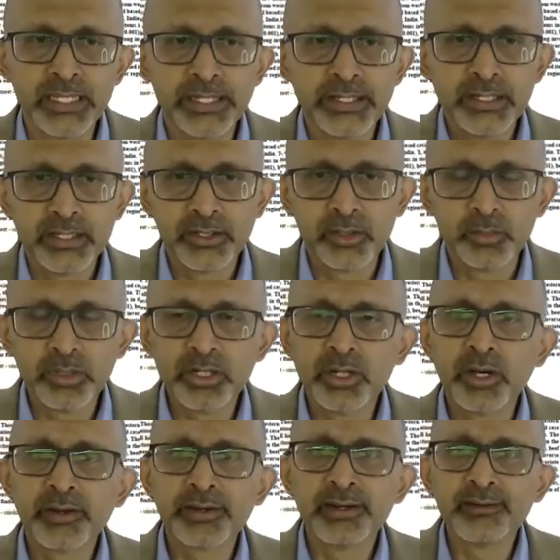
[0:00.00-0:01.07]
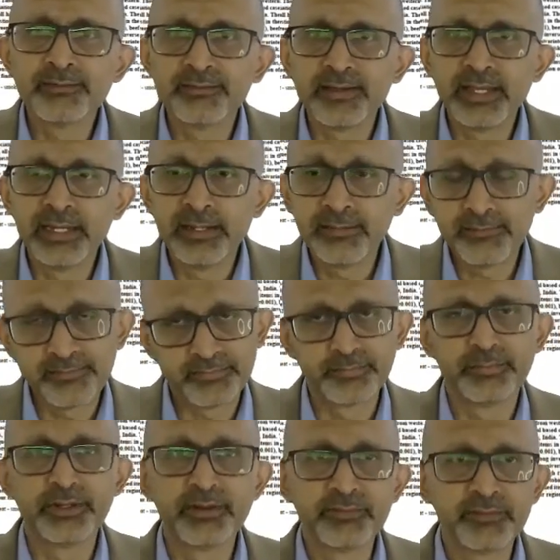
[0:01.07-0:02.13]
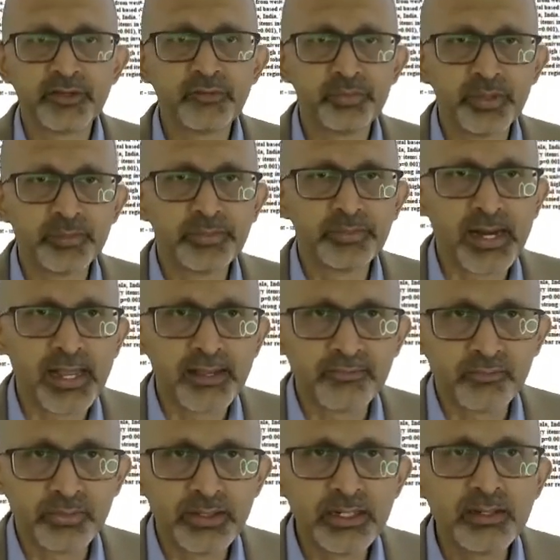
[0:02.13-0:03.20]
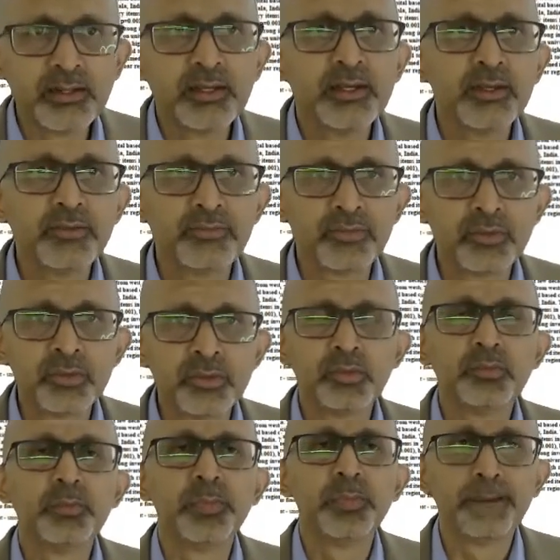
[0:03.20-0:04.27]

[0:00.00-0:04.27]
Nobel laureates in his research paper as well. So